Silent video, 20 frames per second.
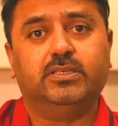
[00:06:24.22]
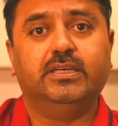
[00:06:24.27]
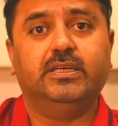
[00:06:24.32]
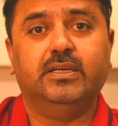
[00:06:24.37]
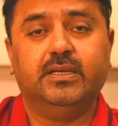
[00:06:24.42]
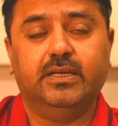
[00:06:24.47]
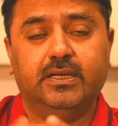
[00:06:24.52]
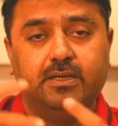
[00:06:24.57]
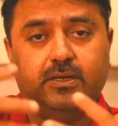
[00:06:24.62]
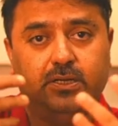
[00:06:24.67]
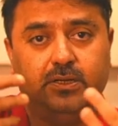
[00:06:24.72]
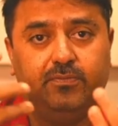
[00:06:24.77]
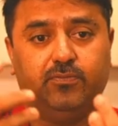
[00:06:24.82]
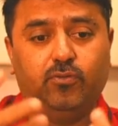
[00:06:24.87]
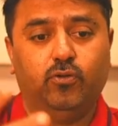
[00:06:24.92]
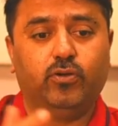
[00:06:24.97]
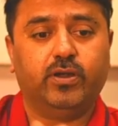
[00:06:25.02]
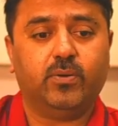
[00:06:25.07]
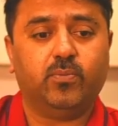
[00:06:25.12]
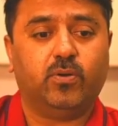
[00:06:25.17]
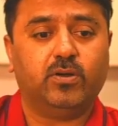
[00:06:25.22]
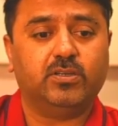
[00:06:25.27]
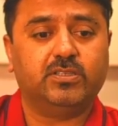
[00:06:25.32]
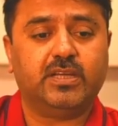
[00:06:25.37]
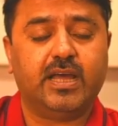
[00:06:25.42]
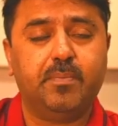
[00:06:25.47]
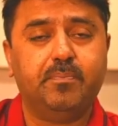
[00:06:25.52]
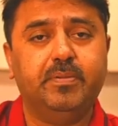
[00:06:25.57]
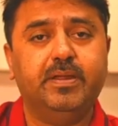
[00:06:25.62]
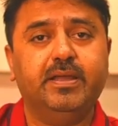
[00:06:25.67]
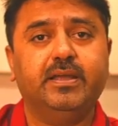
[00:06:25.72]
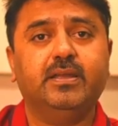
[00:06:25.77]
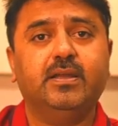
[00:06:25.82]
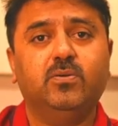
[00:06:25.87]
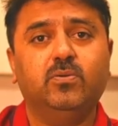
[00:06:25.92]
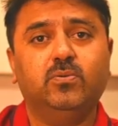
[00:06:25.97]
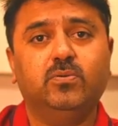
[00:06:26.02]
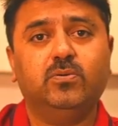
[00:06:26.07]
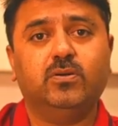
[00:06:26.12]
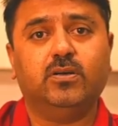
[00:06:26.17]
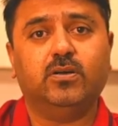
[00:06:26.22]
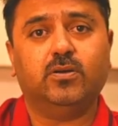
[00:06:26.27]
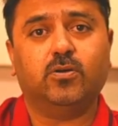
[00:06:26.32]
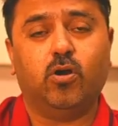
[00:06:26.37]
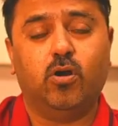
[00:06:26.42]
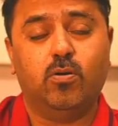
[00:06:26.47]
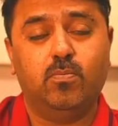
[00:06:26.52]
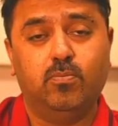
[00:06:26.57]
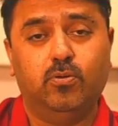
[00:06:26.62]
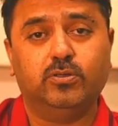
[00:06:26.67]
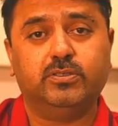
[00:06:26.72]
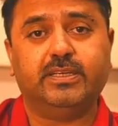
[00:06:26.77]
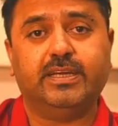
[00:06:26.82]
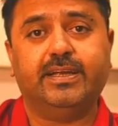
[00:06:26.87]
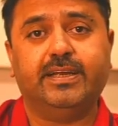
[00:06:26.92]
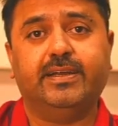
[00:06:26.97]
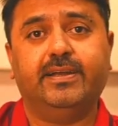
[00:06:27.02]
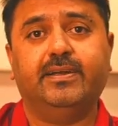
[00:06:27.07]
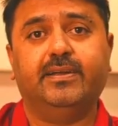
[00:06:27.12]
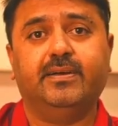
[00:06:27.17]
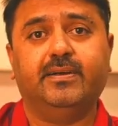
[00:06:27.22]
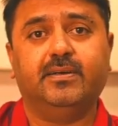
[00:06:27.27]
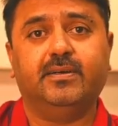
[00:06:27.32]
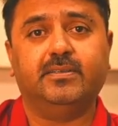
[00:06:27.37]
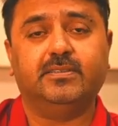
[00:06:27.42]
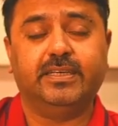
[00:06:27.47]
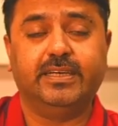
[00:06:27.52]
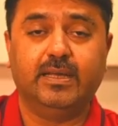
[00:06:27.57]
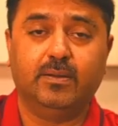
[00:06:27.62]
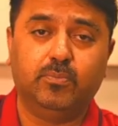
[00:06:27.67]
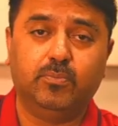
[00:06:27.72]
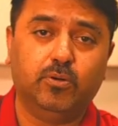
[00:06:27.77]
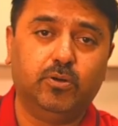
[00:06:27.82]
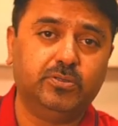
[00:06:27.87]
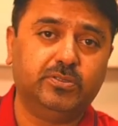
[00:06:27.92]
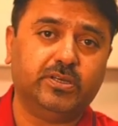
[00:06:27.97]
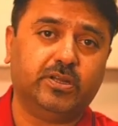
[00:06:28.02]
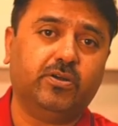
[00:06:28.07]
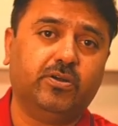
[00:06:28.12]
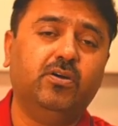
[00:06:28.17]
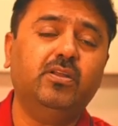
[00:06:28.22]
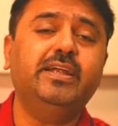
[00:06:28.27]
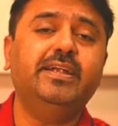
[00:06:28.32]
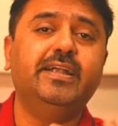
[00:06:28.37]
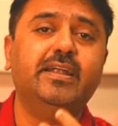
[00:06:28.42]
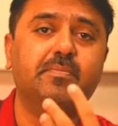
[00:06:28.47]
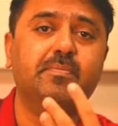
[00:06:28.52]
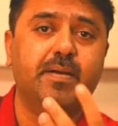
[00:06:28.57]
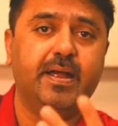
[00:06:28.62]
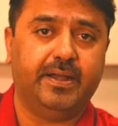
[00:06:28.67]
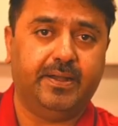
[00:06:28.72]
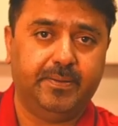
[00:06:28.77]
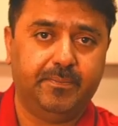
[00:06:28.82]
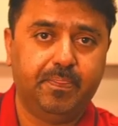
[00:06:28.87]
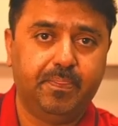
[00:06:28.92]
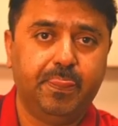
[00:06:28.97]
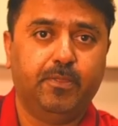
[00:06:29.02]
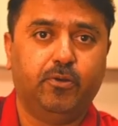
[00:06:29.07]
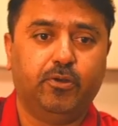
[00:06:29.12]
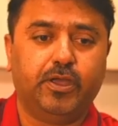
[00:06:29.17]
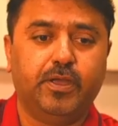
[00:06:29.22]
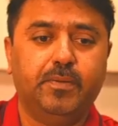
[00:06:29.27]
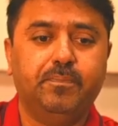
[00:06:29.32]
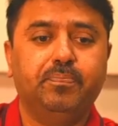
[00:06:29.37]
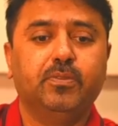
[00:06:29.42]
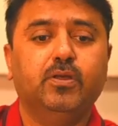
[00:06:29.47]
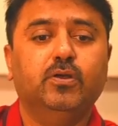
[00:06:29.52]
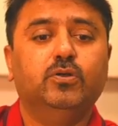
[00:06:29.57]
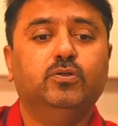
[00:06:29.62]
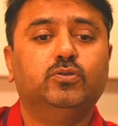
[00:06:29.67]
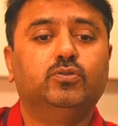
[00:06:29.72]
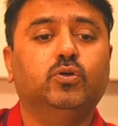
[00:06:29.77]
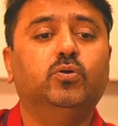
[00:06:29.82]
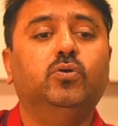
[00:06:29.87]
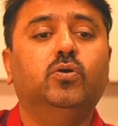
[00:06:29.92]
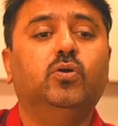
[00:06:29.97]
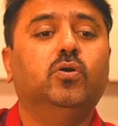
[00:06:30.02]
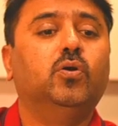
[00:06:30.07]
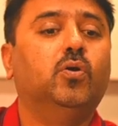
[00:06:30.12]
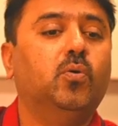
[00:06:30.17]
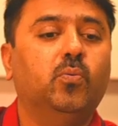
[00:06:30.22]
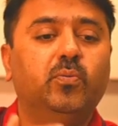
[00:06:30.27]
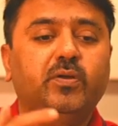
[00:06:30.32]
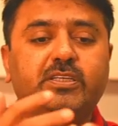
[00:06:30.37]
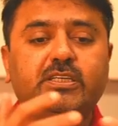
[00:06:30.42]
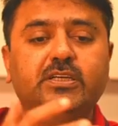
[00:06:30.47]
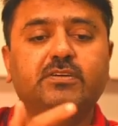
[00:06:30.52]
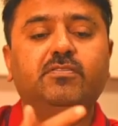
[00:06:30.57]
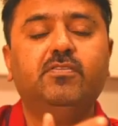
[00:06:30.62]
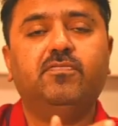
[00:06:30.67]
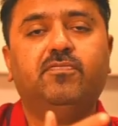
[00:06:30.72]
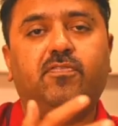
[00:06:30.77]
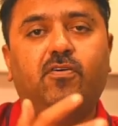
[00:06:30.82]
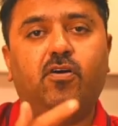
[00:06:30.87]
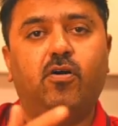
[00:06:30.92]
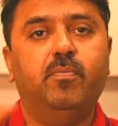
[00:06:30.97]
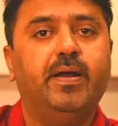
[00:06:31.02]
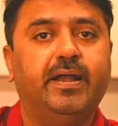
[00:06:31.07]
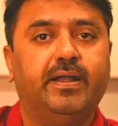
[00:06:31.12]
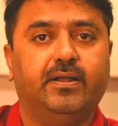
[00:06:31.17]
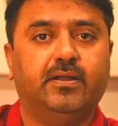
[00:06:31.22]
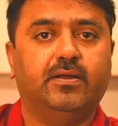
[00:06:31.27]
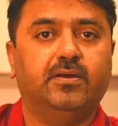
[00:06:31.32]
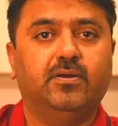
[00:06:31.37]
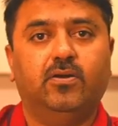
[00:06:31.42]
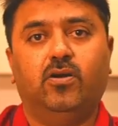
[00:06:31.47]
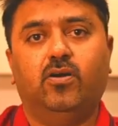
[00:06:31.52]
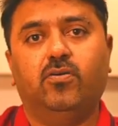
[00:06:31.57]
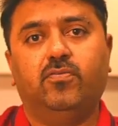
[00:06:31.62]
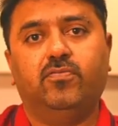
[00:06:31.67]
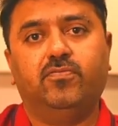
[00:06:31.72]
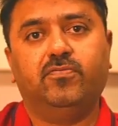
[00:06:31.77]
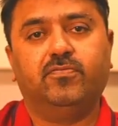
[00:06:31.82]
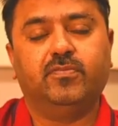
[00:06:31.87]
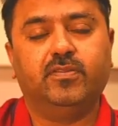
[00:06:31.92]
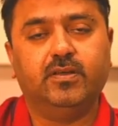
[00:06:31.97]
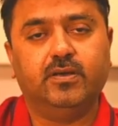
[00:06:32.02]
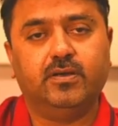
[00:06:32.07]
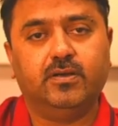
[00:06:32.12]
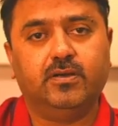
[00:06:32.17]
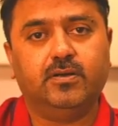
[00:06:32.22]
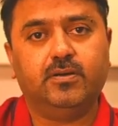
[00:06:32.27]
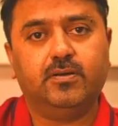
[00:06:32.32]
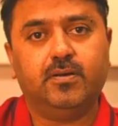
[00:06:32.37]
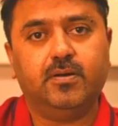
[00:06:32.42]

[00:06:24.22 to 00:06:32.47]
if you look at what's happening now, combos and single bowls are all in demand. Okay, so whichever format of the